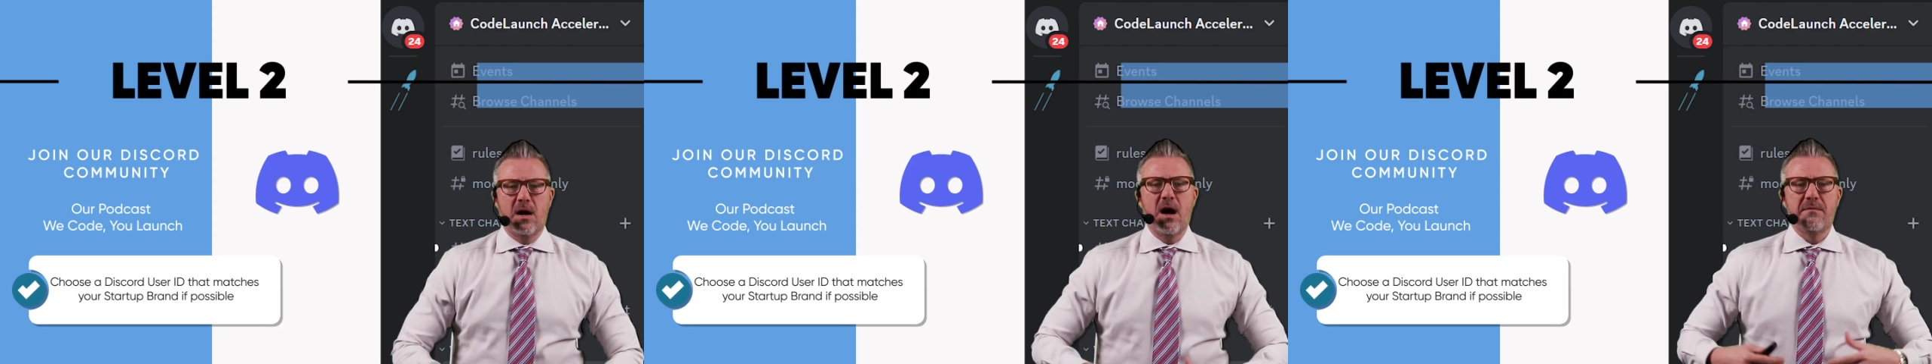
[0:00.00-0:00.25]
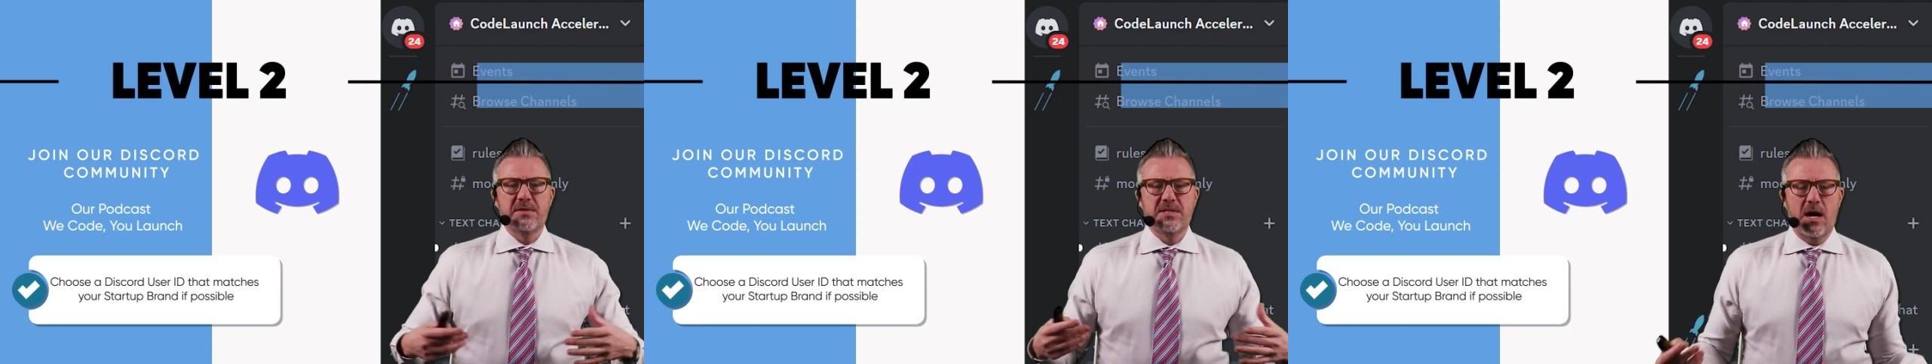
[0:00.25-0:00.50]

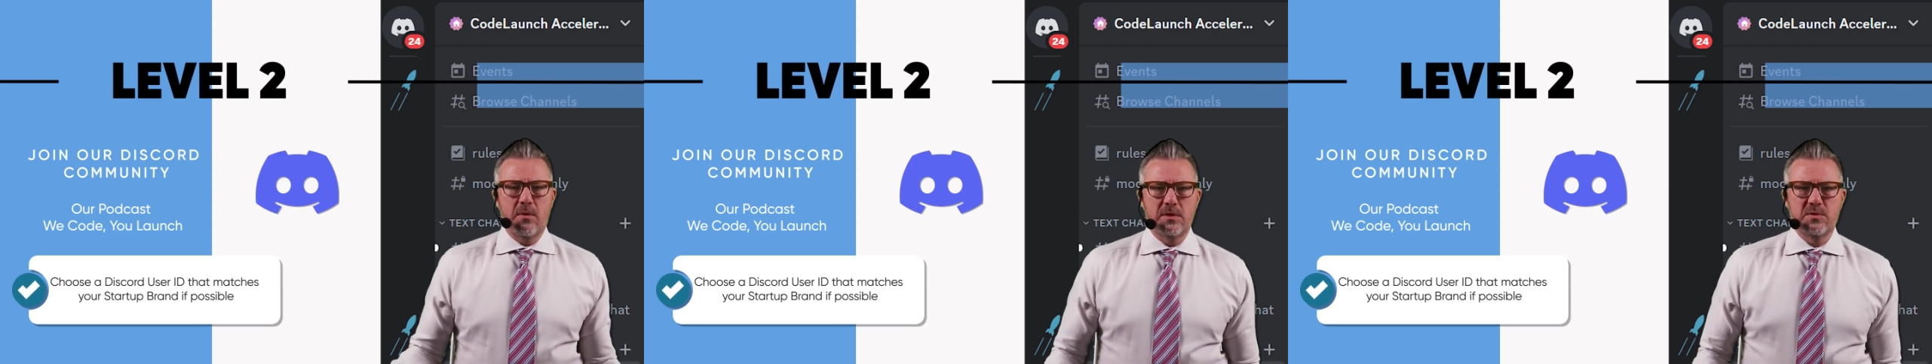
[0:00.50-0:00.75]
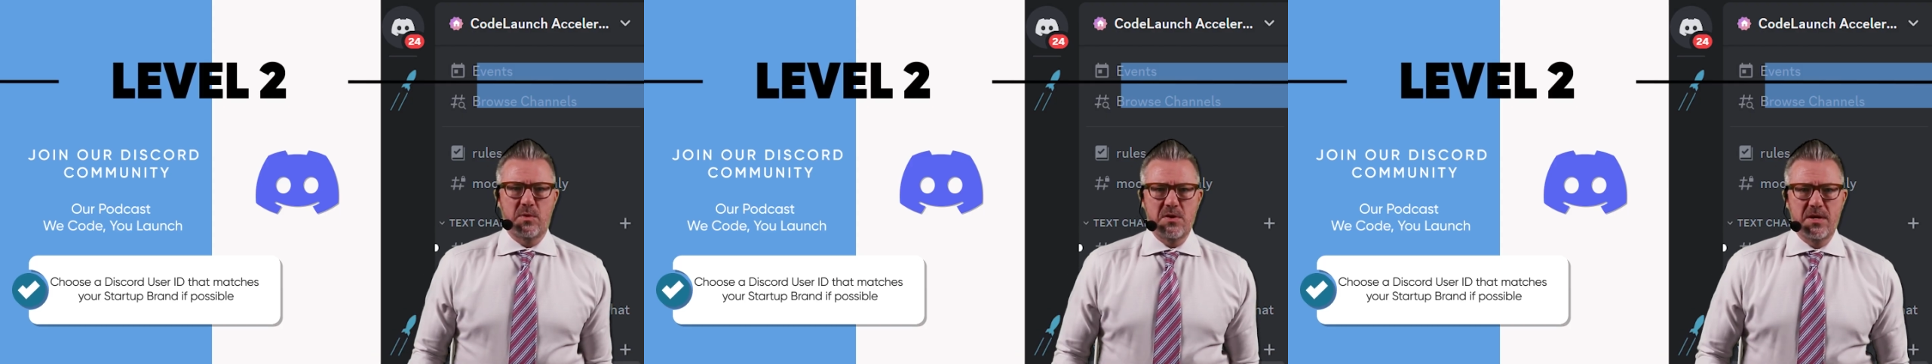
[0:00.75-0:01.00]
Office
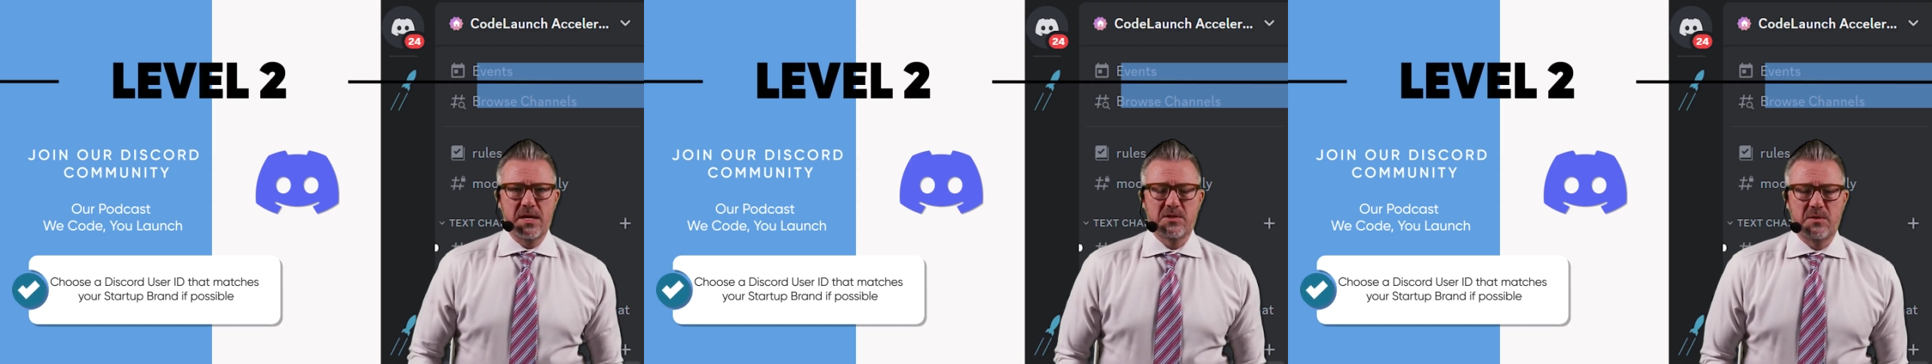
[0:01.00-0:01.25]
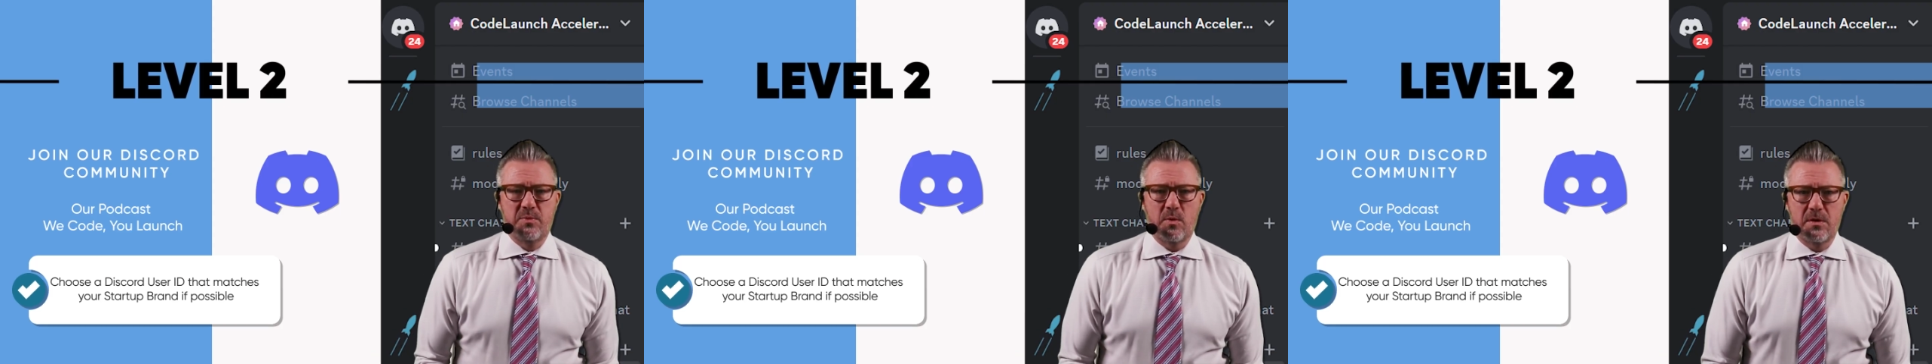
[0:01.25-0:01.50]
hours where you
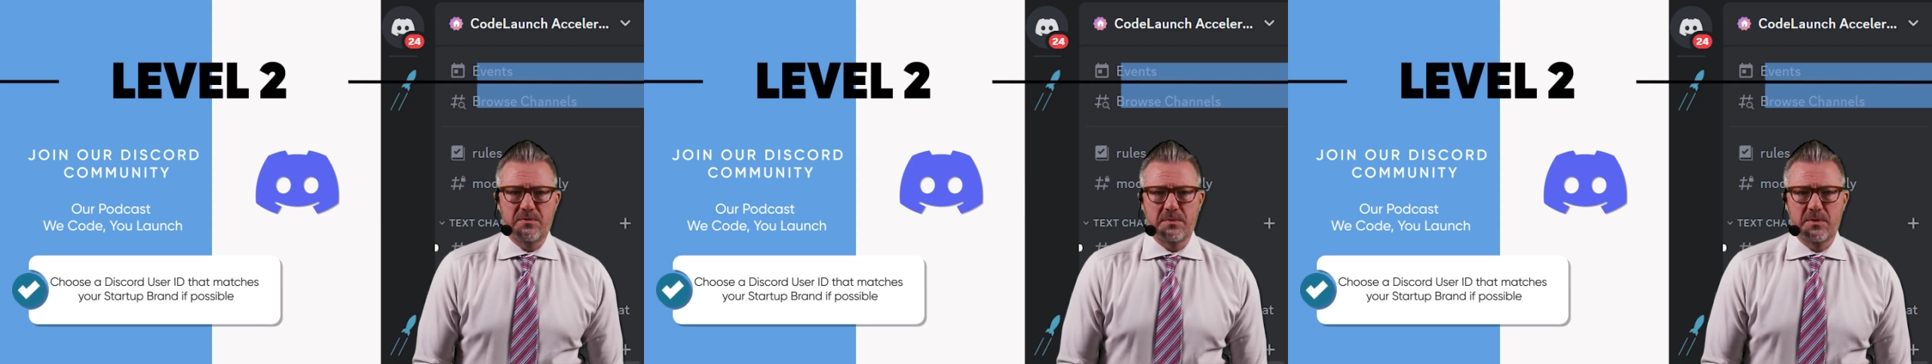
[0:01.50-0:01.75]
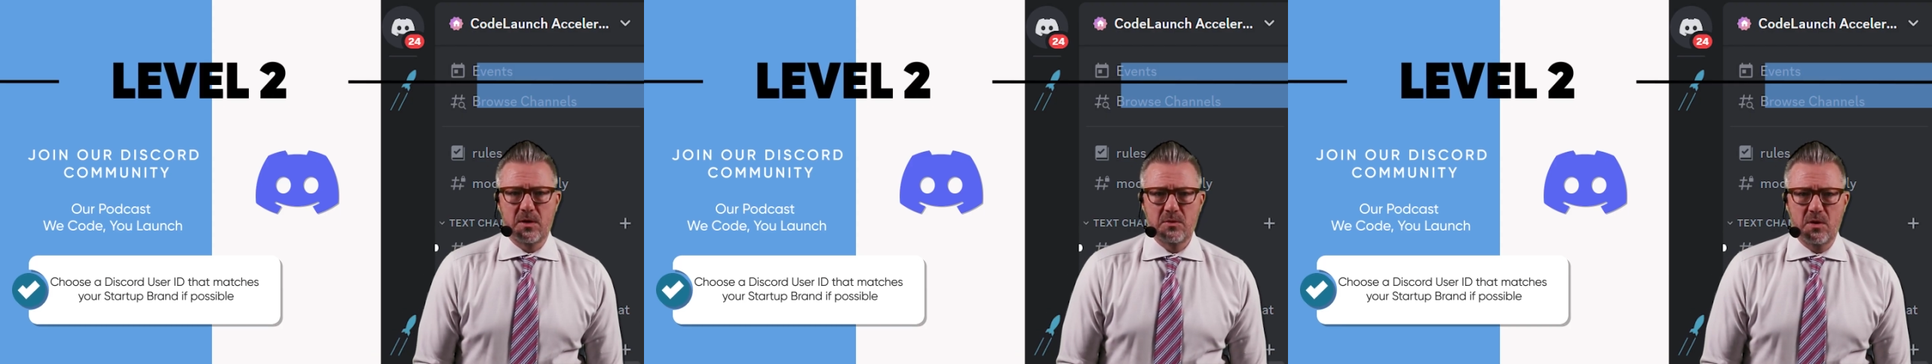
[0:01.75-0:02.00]
get support
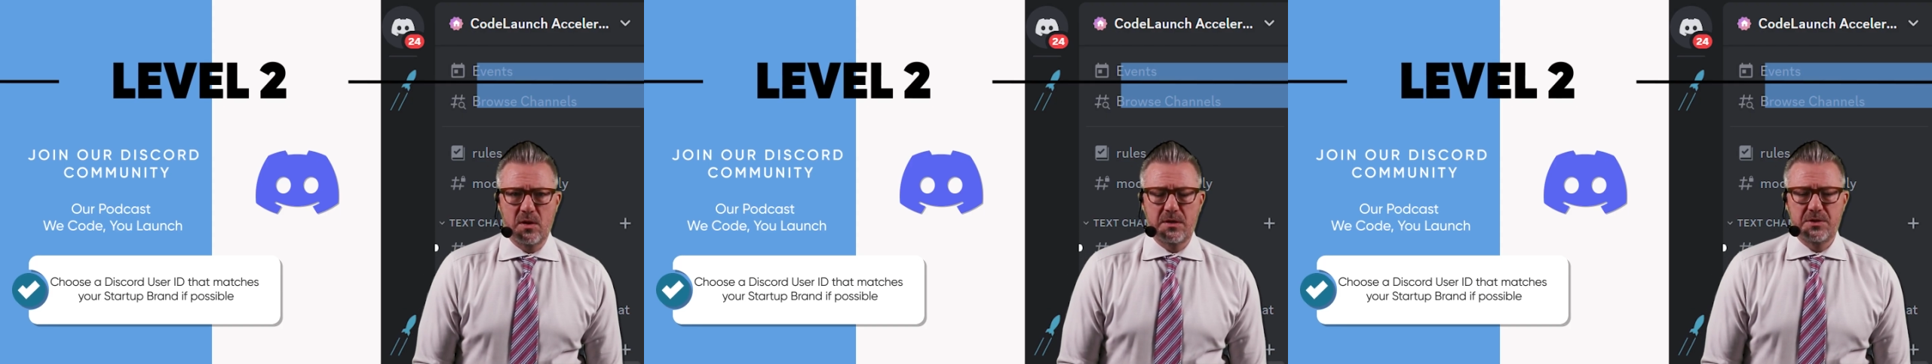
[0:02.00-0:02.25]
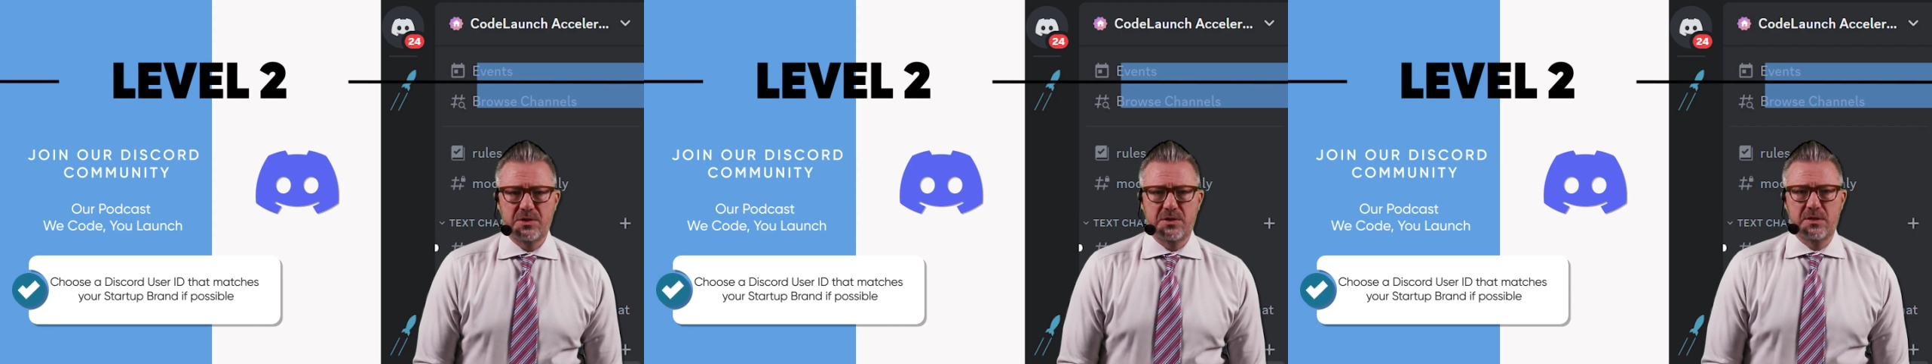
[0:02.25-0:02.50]
from
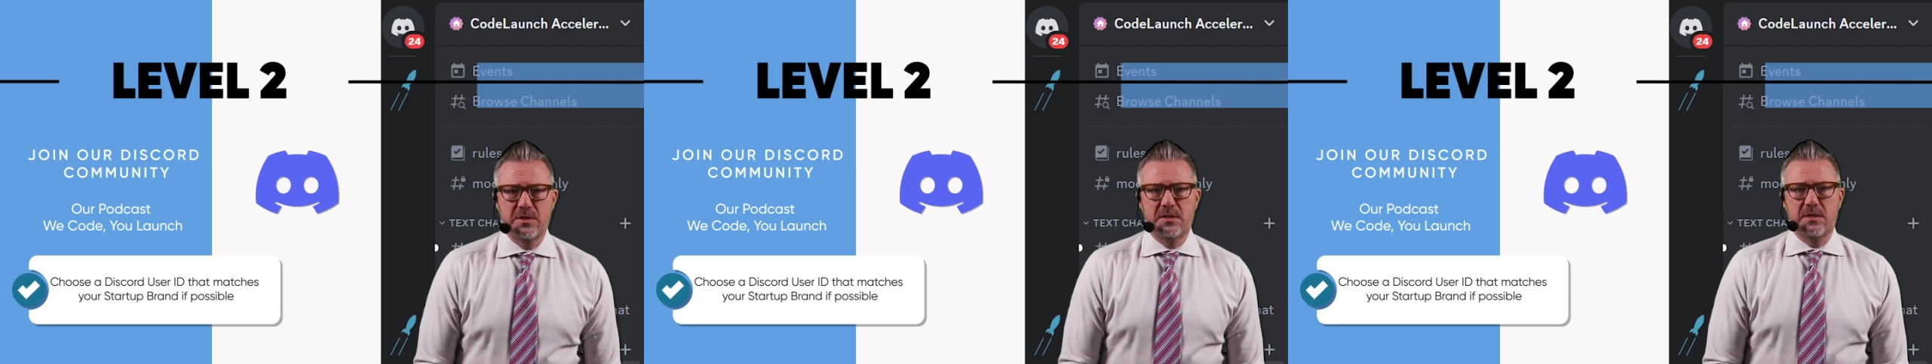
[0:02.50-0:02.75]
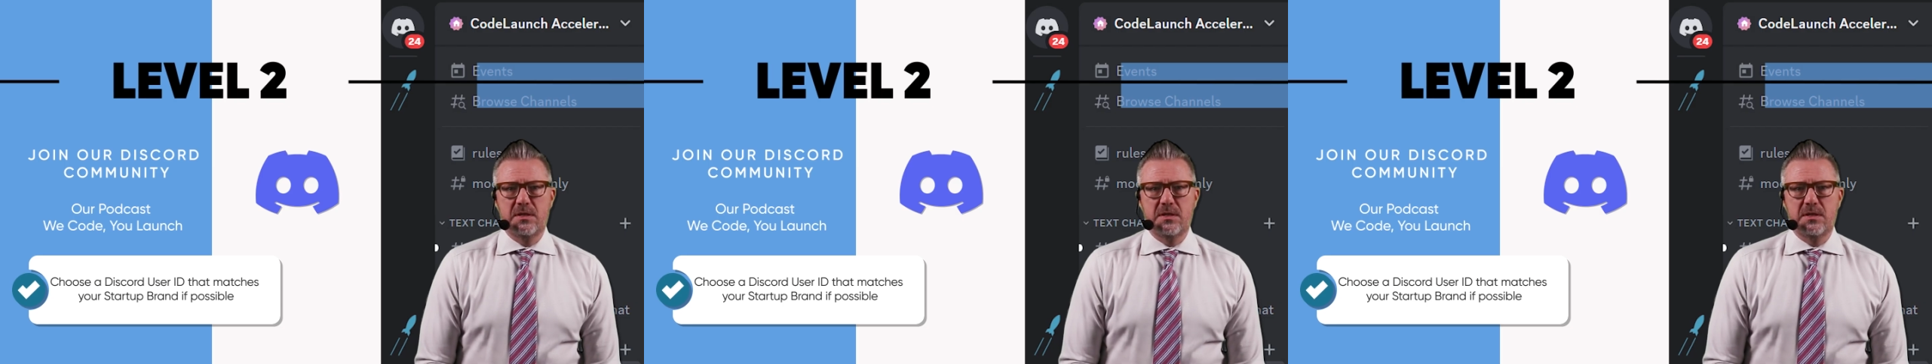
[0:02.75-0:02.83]
CodeLaunch